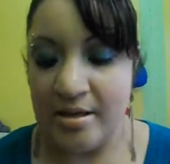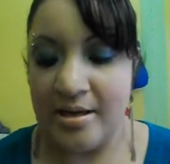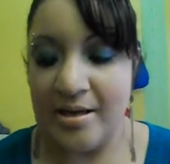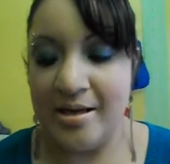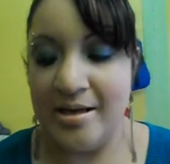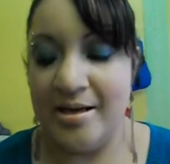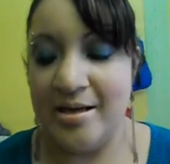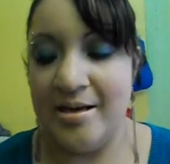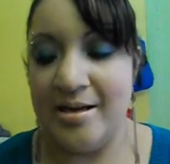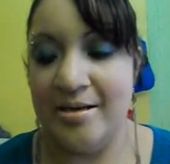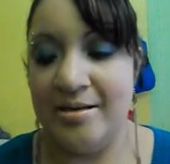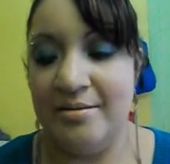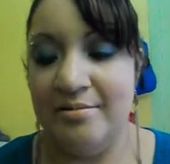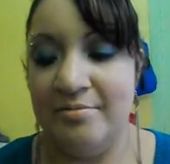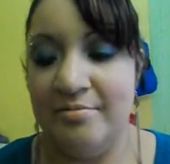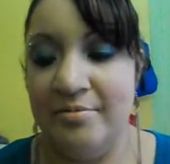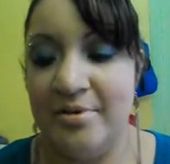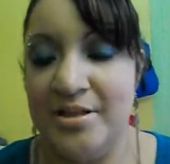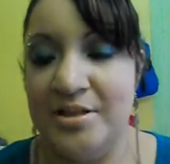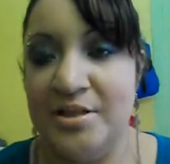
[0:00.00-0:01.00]
and
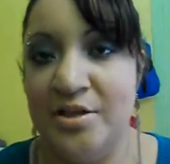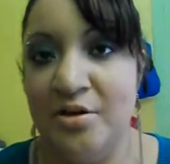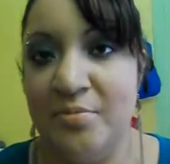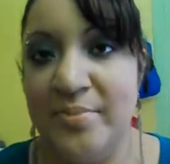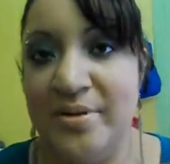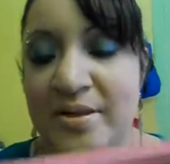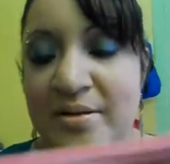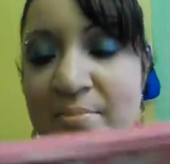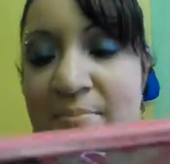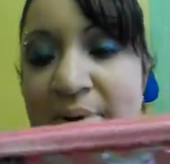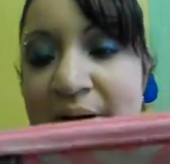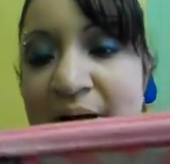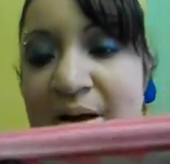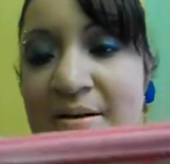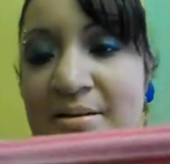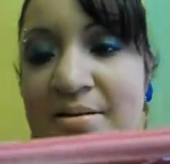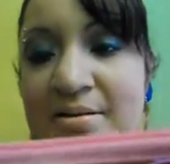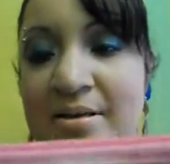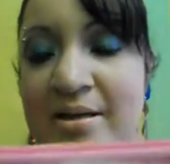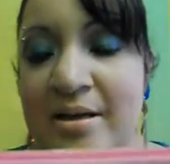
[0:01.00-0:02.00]
once you open the
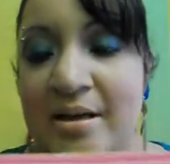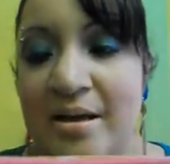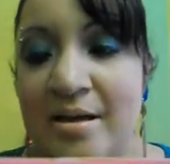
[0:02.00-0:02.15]
box it